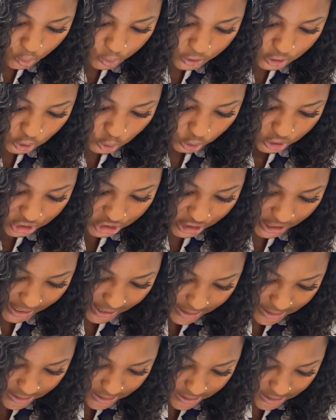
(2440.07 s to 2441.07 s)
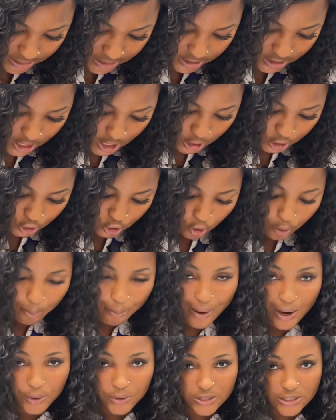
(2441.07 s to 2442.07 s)
with your checklist, your
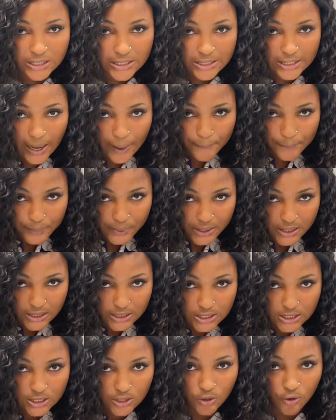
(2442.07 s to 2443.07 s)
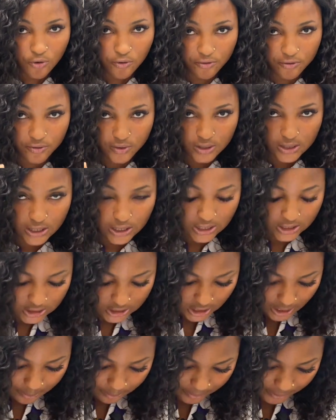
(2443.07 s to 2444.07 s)
biodata page of
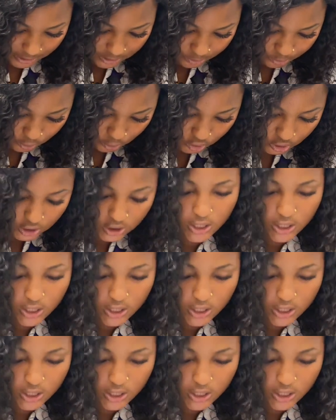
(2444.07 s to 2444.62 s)
international passports.